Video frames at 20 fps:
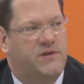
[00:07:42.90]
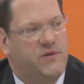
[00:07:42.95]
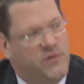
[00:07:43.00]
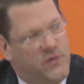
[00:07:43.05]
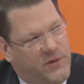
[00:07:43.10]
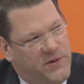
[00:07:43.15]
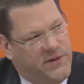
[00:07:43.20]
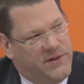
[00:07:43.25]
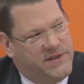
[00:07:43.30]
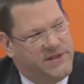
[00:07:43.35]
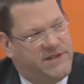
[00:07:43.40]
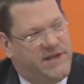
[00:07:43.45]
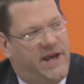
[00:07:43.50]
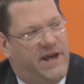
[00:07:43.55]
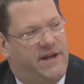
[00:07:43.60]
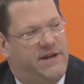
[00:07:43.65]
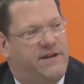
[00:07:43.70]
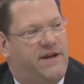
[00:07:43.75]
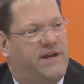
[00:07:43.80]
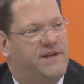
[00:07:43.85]
tools,
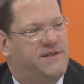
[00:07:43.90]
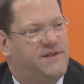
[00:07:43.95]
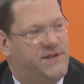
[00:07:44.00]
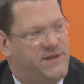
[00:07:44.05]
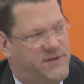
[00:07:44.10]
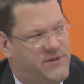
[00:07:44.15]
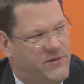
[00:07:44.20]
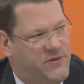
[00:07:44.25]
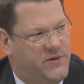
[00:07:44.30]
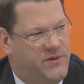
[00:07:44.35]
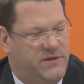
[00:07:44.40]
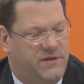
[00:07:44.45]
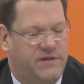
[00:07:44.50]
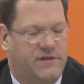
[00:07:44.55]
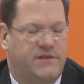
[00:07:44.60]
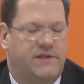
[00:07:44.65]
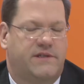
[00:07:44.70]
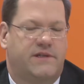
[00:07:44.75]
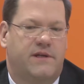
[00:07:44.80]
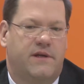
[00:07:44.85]
diagnostic
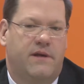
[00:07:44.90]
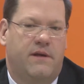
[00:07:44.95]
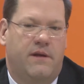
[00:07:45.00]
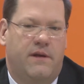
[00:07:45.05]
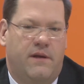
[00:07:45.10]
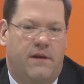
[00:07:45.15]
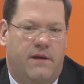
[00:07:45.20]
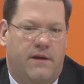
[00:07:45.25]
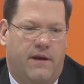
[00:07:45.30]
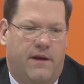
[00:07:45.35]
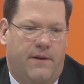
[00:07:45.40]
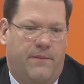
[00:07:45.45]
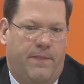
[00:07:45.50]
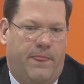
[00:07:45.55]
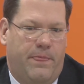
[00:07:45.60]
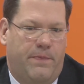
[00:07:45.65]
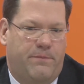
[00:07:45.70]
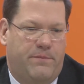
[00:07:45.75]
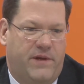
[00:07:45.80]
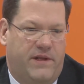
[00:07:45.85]
tools,
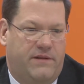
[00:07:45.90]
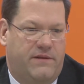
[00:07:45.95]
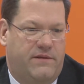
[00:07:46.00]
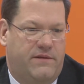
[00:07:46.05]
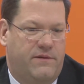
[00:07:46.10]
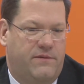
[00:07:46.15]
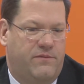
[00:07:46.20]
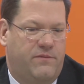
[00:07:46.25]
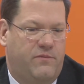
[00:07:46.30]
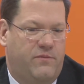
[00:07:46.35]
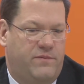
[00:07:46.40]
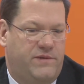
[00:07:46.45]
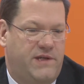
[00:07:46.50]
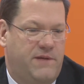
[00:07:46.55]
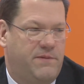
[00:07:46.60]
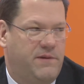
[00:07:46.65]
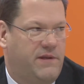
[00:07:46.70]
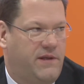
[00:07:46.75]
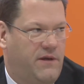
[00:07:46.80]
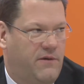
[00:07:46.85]
but
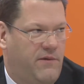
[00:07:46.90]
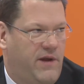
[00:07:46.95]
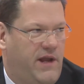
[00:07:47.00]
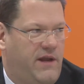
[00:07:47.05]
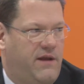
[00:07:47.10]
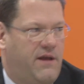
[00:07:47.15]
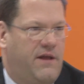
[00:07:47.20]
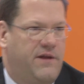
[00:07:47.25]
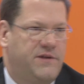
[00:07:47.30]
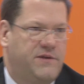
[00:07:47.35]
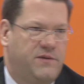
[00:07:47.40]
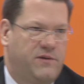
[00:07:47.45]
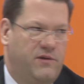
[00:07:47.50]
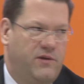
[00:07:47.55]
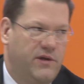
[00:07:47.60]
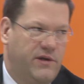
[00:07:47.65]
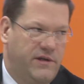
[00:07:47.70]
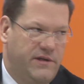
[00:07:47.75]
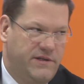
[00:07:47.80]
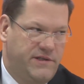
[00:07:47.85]
typically a radiologist will
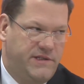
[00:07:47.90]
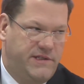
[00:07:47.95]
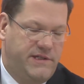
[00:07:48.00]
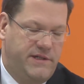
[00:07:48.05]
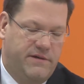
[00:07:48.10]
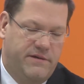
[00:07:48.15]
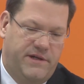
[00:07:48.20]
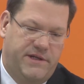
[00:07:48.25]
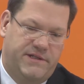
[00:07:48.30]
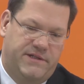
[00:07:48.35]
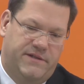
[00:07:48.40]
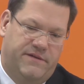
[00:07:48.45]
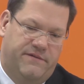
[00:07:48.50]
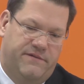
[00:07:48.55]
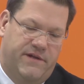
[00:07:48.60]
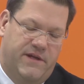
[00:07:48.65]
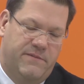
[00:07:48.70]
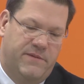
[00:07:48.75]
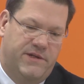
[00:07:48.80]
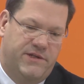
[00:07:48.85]
look at a series
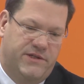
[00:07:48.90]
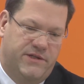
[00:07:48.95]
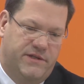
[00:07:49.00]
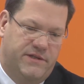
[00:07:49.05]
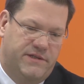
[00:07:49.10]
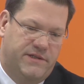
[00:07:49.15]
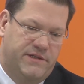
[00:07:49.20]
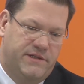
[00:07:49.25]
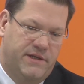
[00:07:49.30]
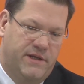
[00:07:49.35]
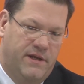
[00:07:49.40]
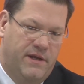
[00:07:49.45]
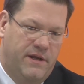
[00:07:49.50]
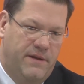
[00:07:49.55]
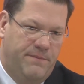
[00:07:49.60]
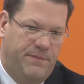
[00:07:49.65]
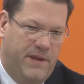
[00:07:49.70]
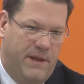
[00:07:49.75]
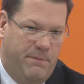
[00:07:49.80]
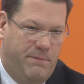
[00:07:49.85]
of images
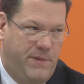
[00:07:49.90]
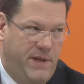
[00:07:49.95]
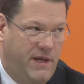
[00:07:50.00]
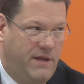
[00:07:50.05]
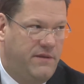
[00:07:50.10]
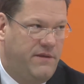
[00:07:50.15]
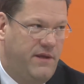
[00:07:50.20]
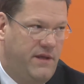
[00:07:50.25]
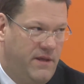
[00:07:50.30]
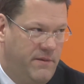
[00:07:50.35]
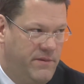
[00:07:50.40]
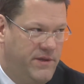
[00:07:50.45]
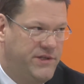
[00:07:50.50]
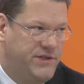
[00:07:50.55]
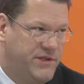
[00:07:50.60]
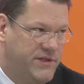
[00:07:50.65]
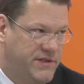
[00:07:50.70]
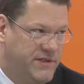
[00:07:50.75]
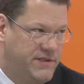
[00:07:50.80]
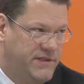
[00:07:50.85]
and pick the
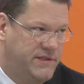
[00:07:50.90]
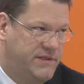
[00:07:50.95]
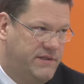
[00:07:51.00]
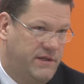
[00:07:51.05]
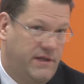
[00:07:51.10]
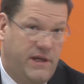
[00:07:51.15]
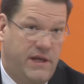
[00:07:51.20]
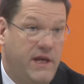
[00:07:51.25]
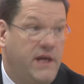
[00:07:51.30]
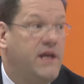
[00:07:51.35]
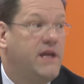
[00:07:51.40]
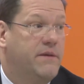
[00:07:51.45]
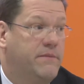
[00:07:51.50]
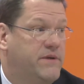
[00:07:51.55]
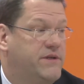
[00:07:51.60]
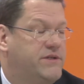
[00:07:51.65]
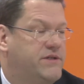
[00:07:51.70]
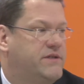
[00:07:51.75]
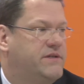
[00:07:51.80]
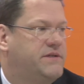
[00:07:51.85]
images, the key
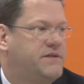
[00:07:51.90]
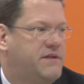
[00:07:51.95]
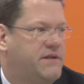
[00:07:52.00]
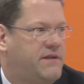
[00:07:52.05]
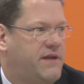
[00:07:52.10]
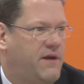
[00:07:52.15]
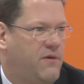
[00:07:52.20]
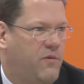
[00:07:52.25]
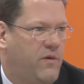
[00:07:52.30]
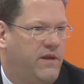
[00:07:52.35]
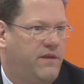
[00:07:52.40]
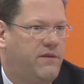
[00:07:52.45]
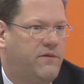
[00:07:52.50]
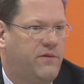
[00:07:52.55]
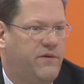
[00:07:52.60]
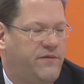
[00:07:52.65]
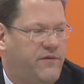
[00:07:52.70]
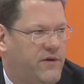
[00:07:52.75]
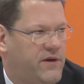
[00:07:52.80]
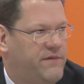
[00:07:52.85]
images that they want the
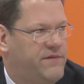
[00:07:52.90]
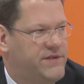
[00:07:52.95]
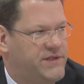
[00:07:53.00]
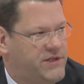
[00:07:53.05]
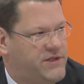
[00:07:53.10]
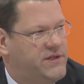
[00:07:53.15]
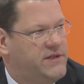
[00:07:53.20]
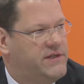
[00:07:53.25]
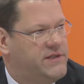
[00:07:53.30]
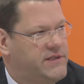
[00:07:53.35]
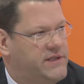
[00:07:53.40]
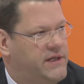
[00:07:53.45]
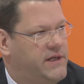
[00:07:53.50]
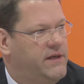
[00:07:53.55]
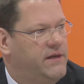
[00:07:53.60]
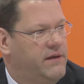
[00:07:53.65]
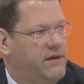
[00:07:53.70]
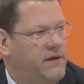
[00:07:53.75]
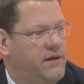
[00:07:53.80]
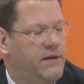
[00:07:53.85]
referring physician to
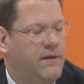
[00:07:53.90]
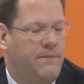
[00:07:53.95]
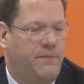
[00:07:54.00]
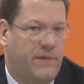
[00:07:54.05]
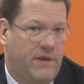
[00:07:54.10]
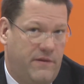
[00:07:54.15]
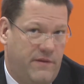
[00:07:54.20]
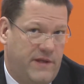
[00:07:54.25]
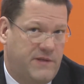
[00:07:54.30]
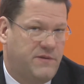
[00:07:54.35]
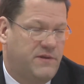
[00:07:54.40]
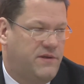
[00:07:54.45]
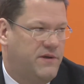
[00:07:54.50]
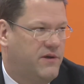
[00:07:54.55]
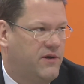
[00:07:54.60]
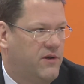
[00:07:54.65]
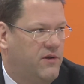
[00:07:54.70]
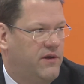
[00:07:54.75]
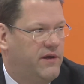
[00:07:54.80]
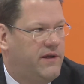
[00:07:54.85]
see, and that's what
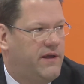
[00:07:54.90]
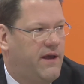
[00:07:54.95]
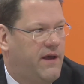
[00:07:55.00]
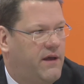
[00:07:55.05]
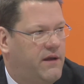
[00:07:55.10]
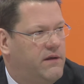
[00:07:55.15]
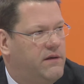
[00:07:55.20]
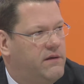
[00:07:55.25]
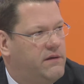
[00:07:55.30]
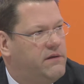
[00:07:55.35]
they're going to look at.